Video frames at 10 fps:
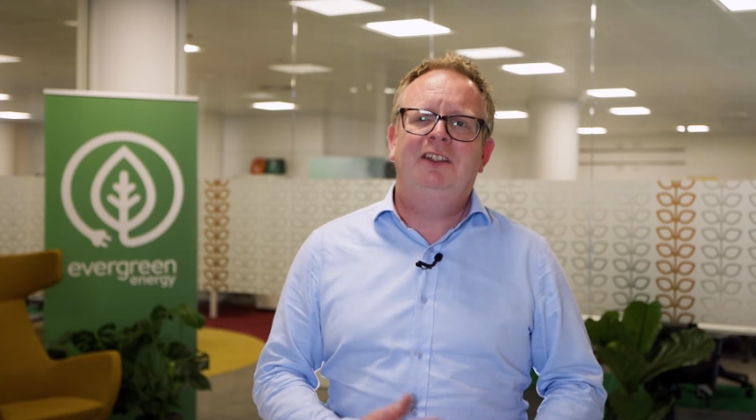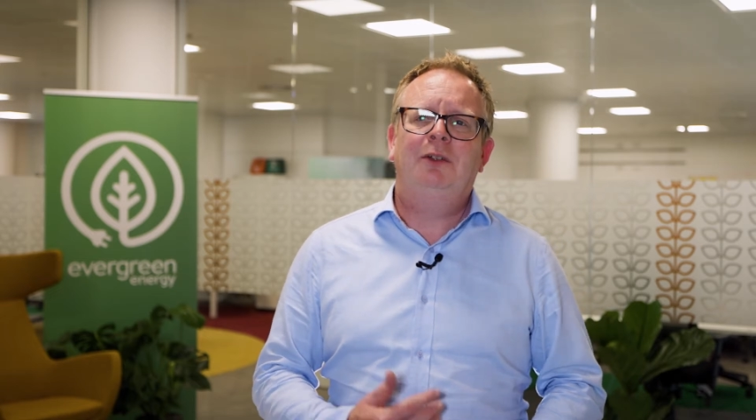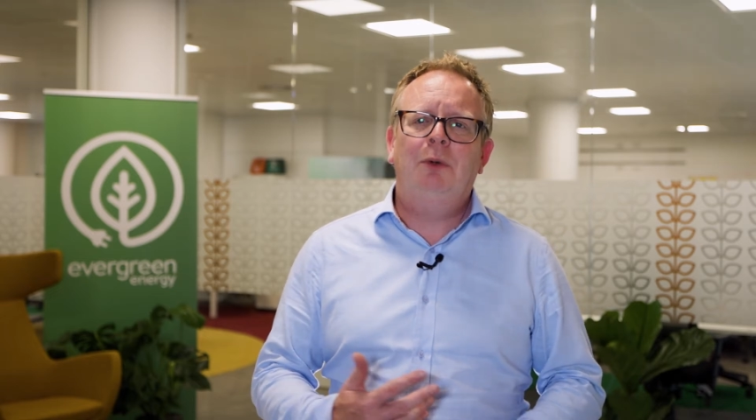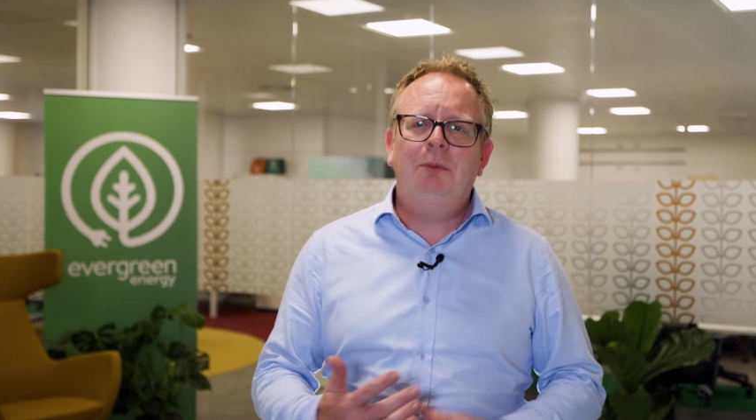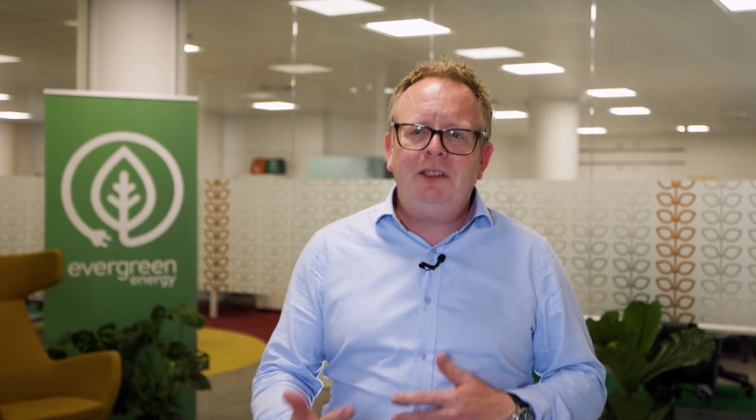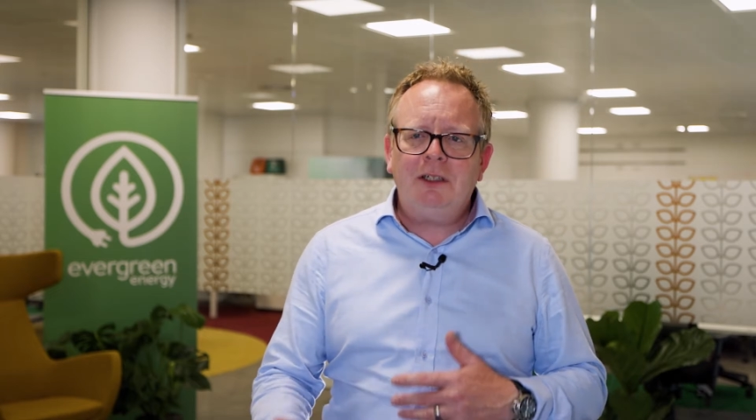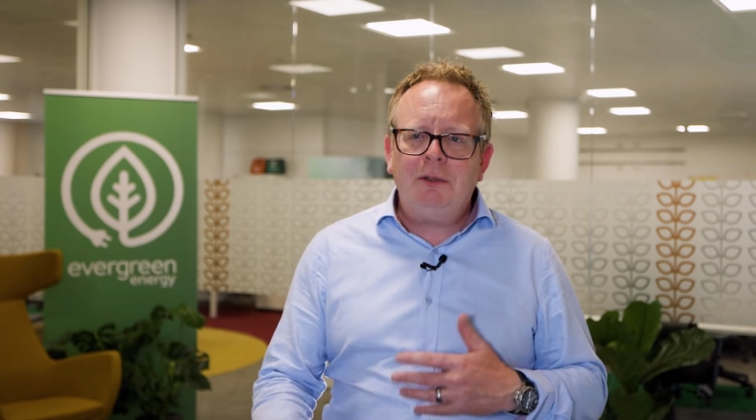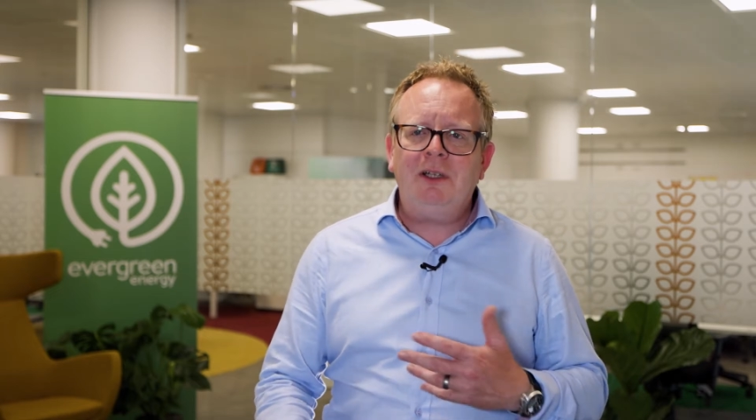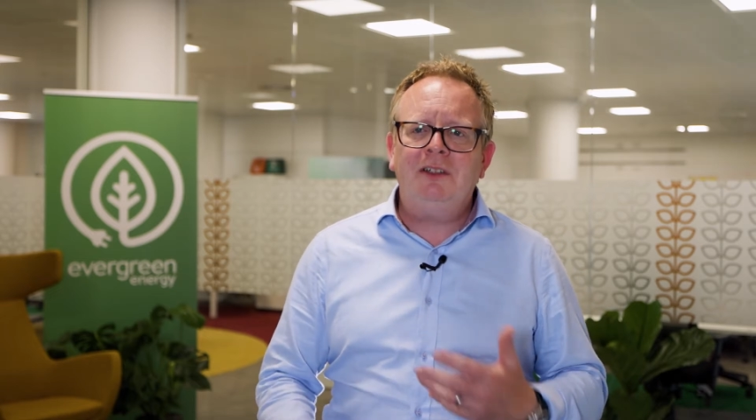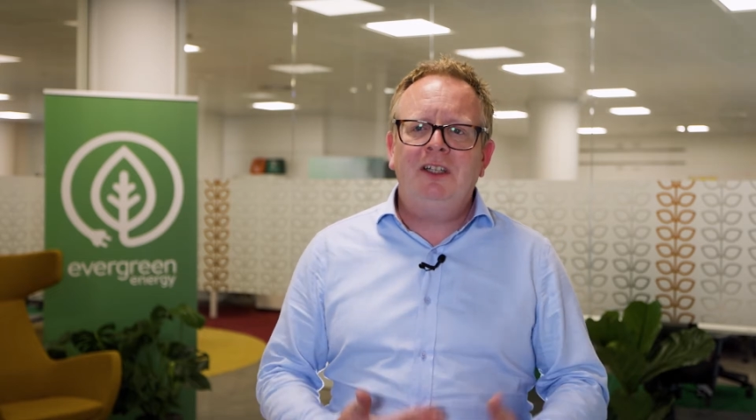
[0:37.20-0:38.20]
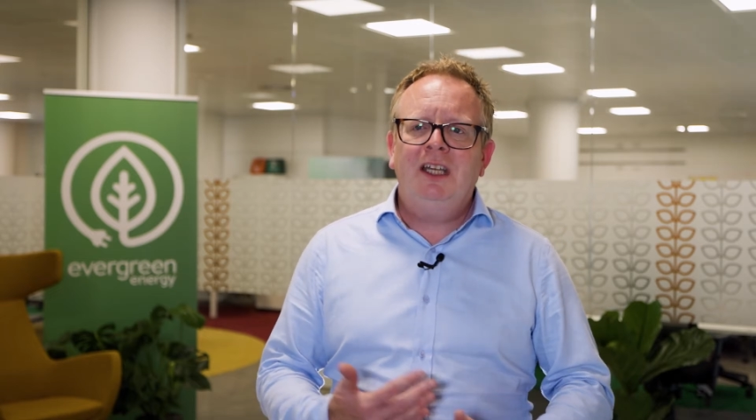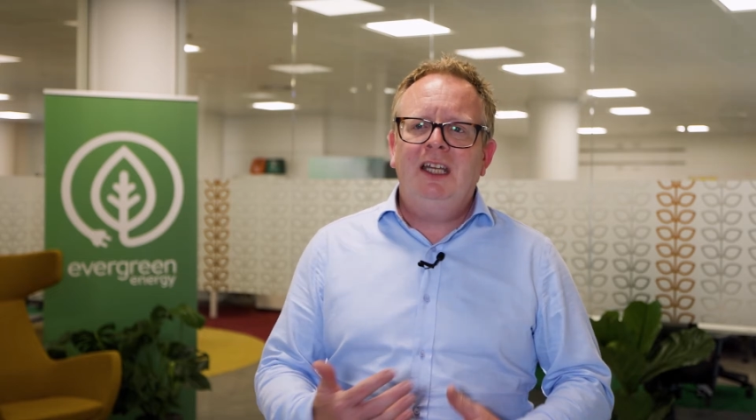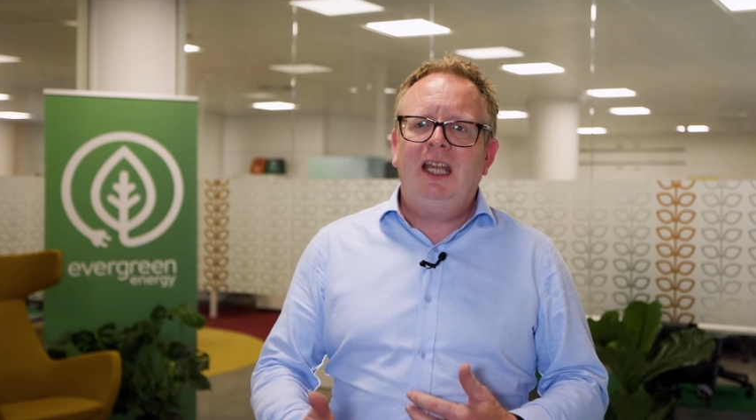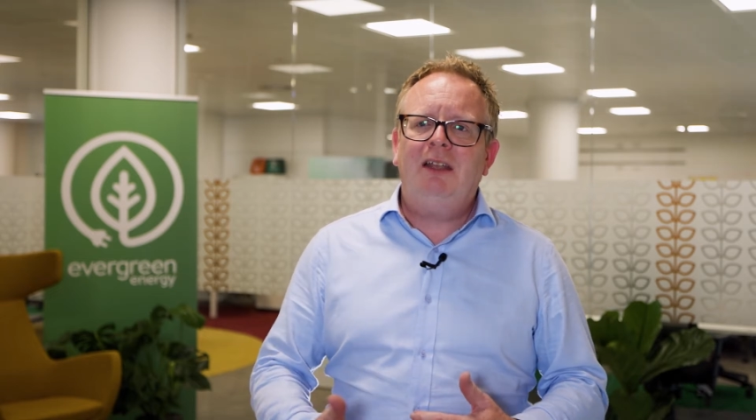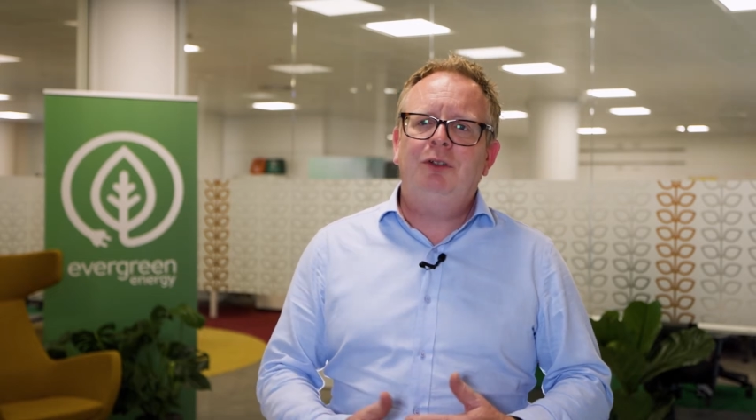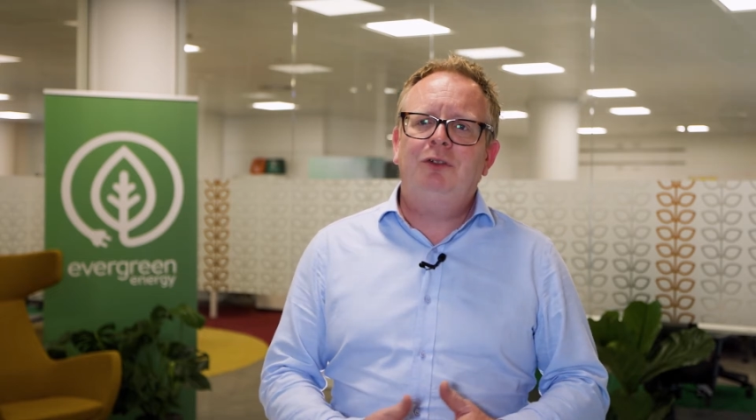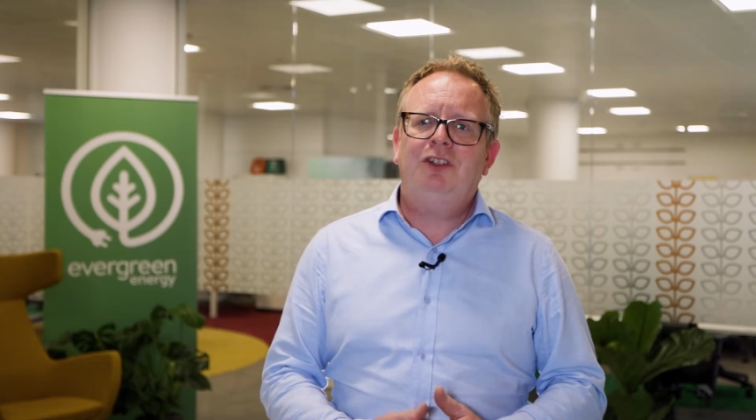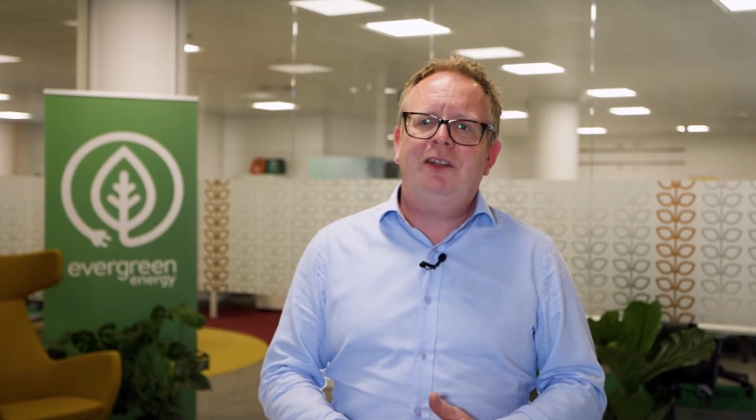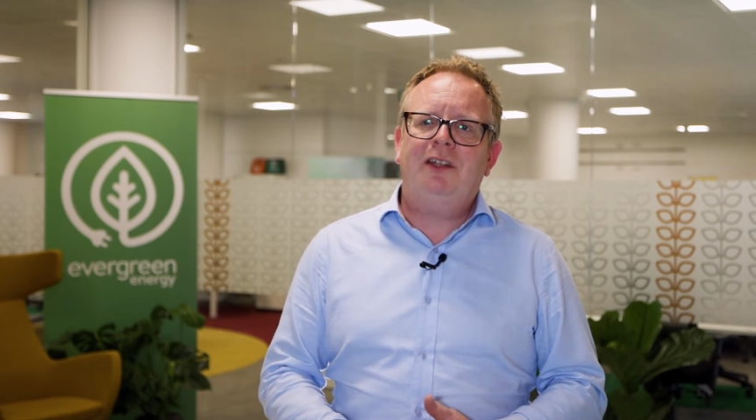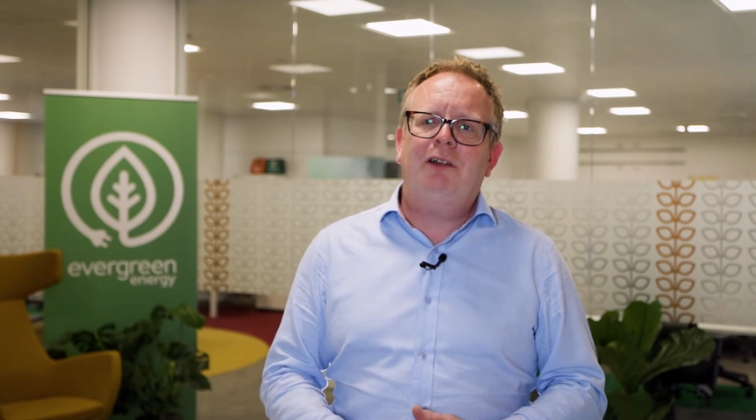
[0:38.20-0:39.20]
So what we do is, if you
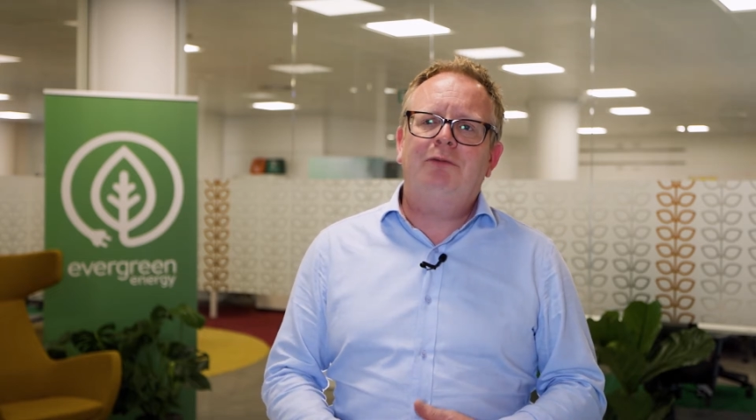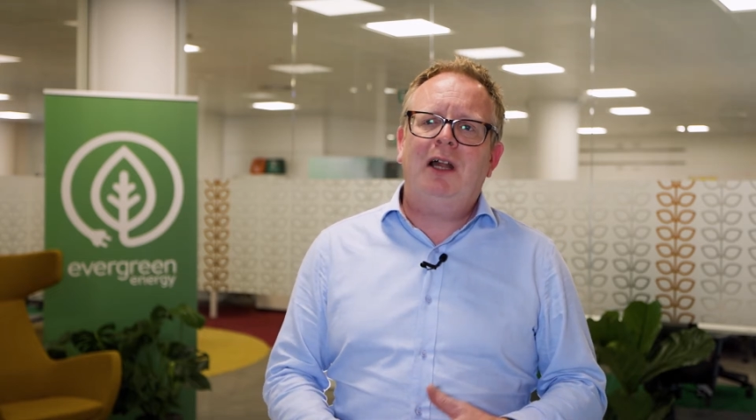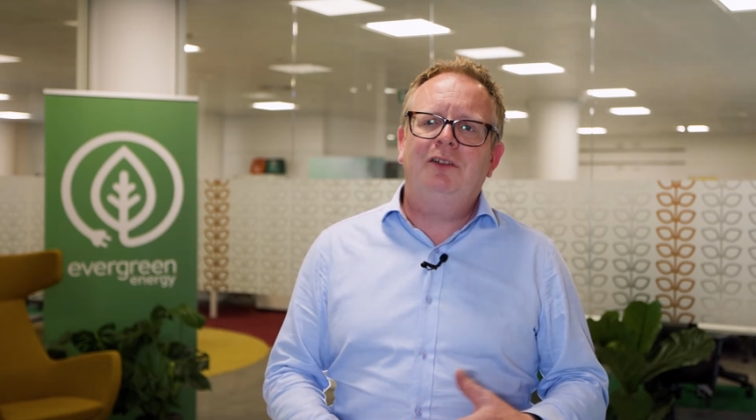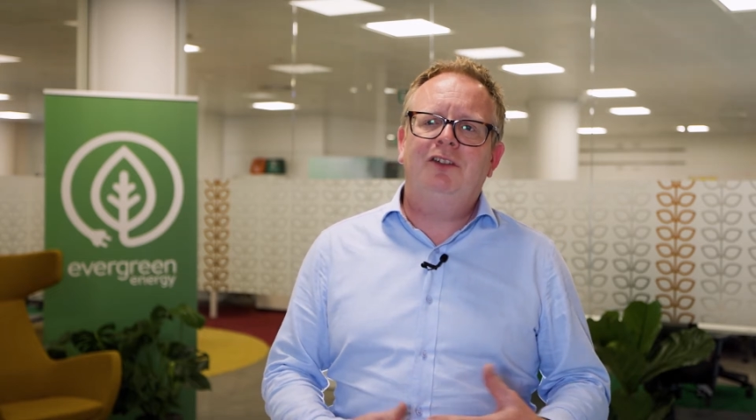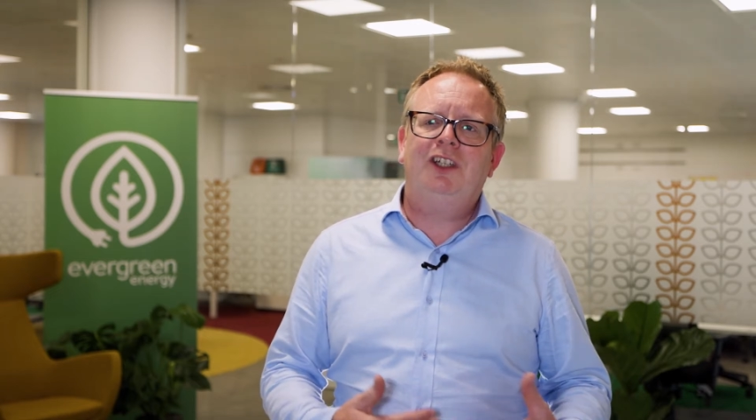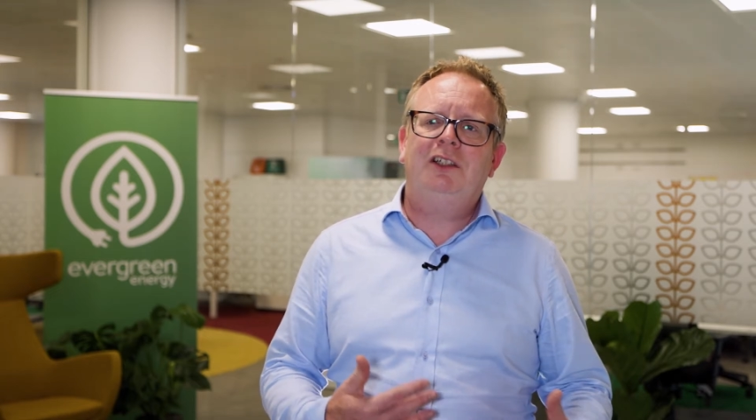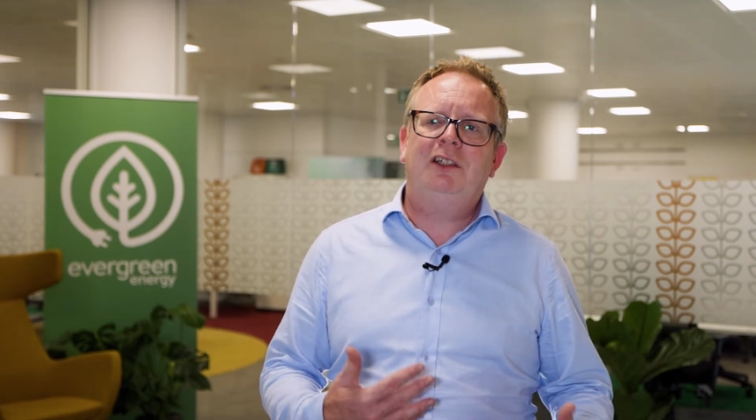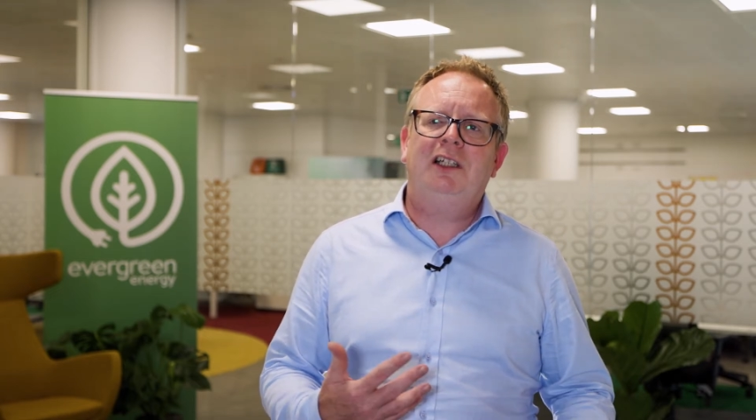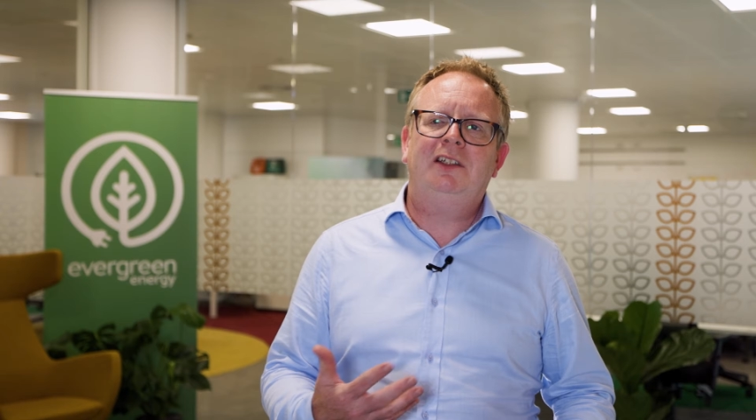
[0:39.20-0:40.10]
send a run signal,